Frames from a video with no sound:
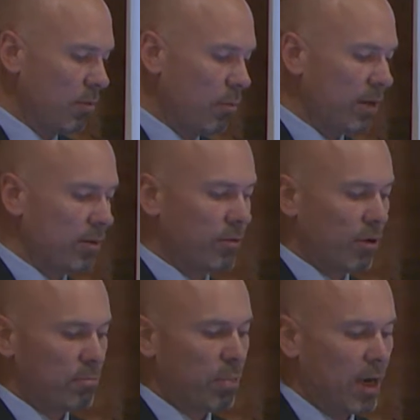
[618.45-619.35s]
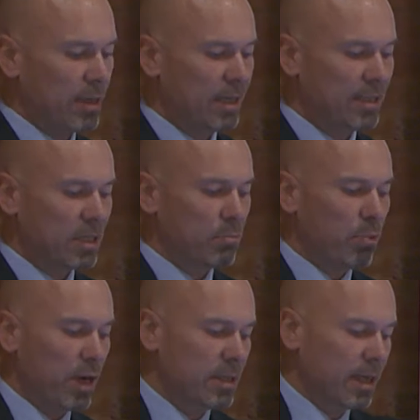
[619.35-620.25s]
where the third party has
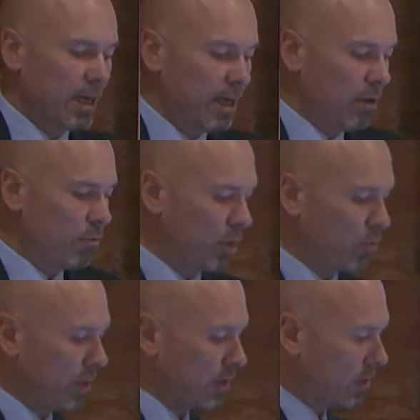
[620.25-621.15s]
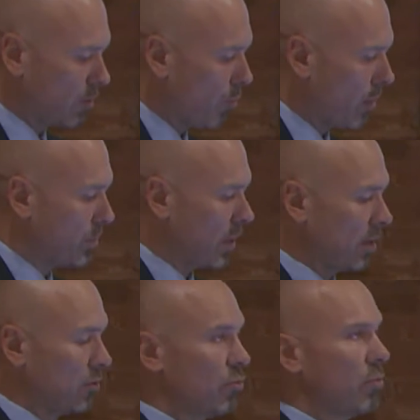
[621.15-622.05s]
expressly requested the
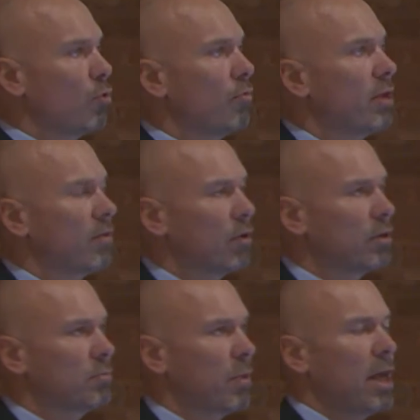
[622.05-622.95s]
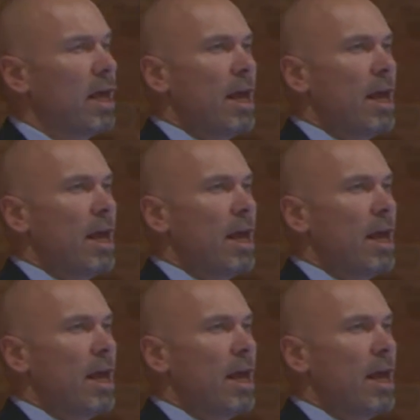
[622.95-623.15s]
website to remove the advertisement.